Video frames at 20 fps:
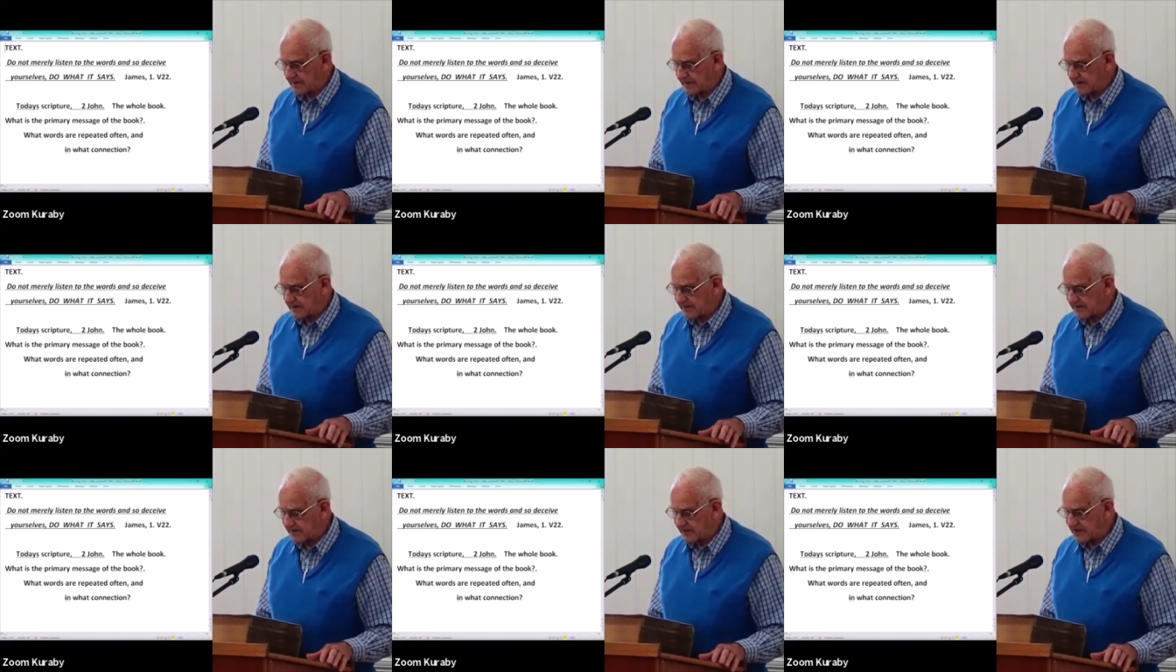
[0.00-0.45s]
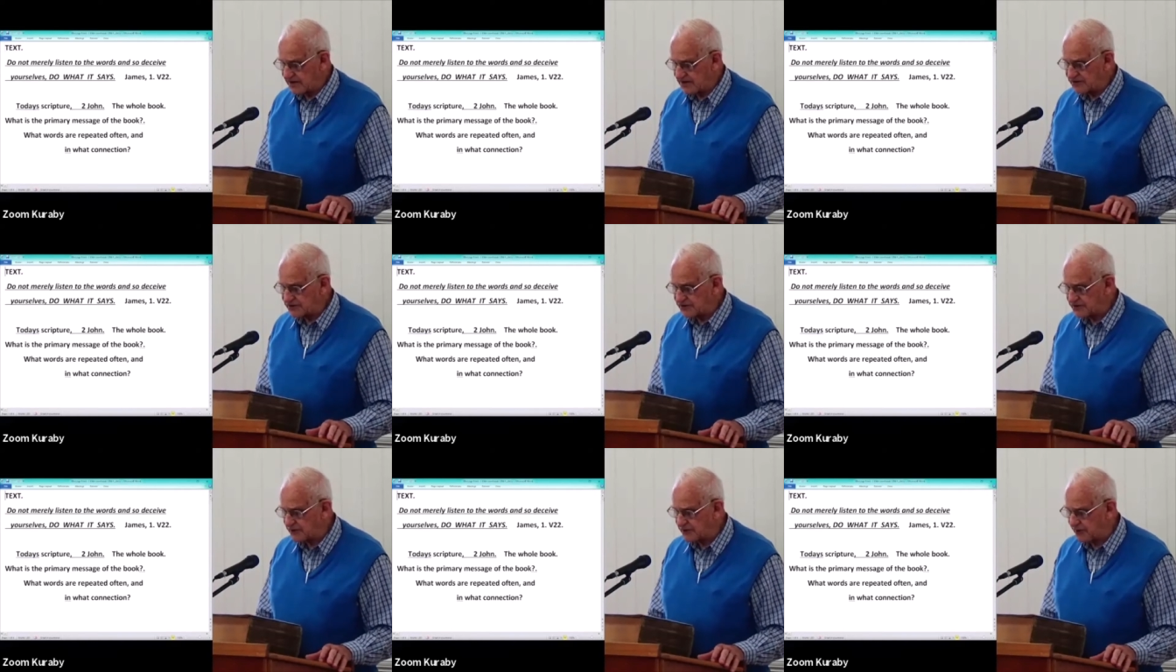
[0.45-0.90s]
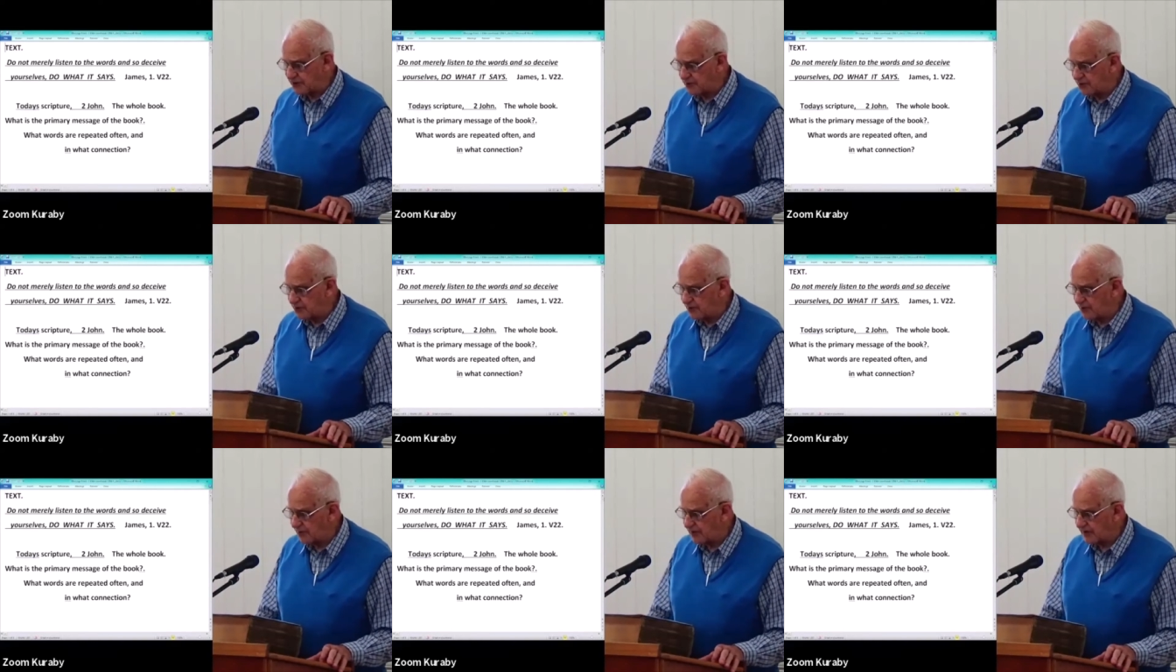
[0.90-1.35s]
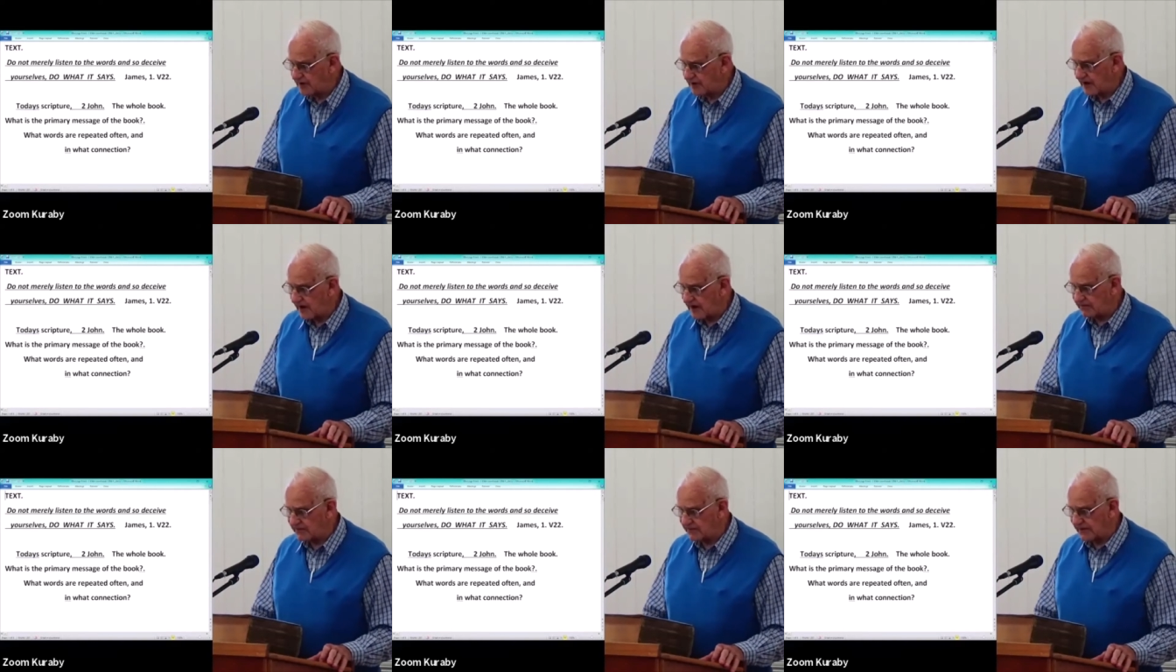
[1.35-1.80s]
These two,
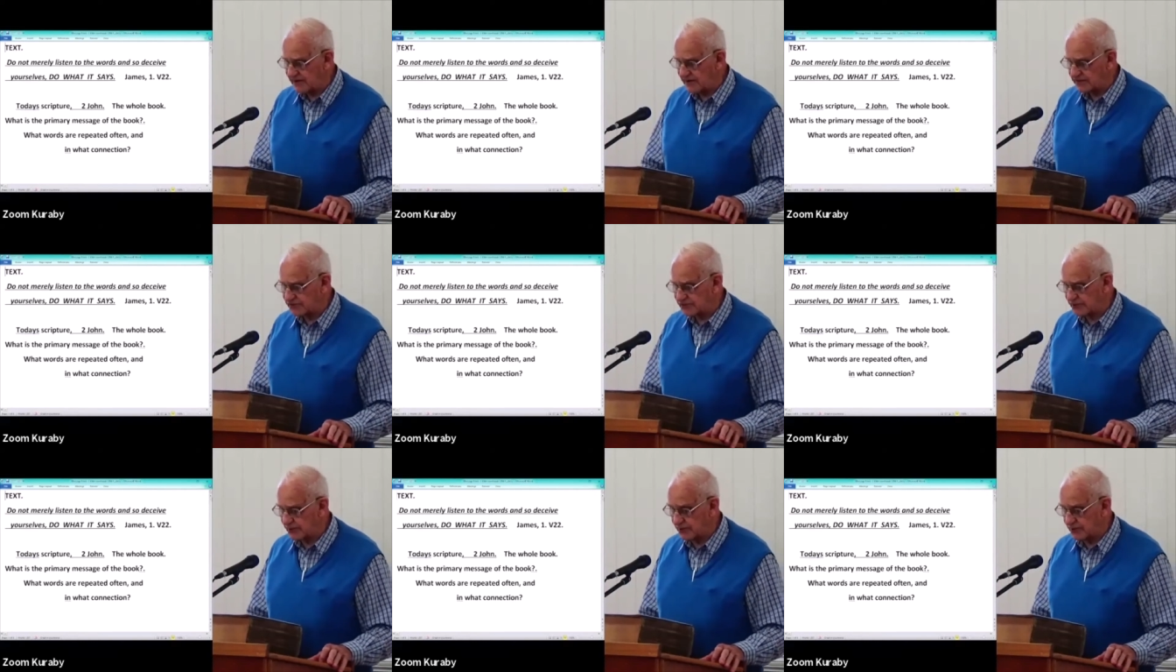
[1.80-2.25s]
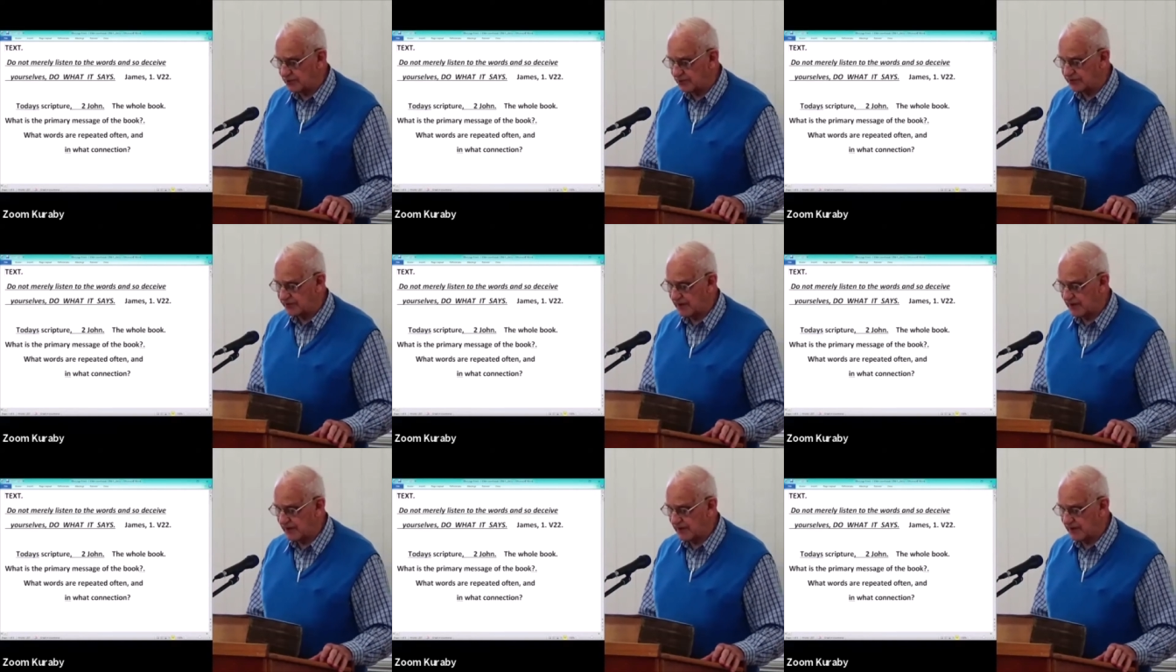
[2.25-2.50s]
love and truth,